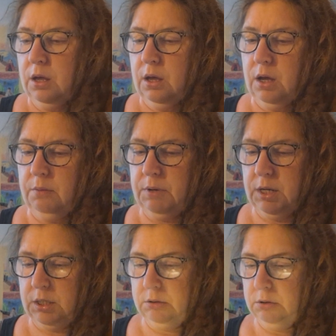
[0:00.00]
I'm
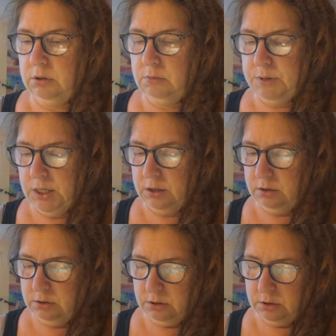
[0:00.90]
like, oh my
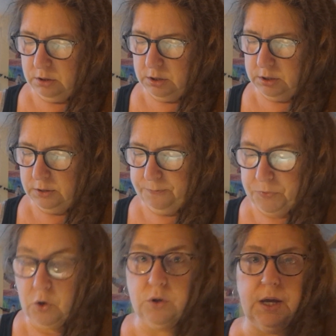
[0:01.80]
God.
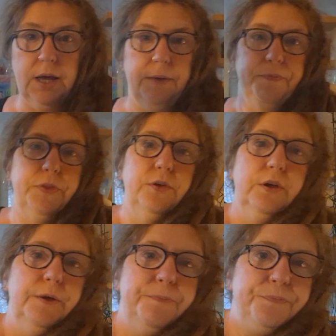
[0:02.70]
Oh yeah,
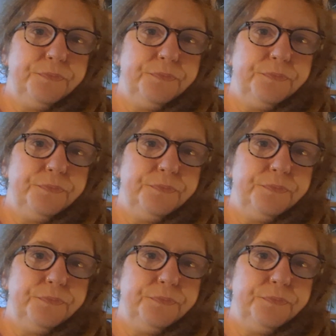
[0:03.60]
the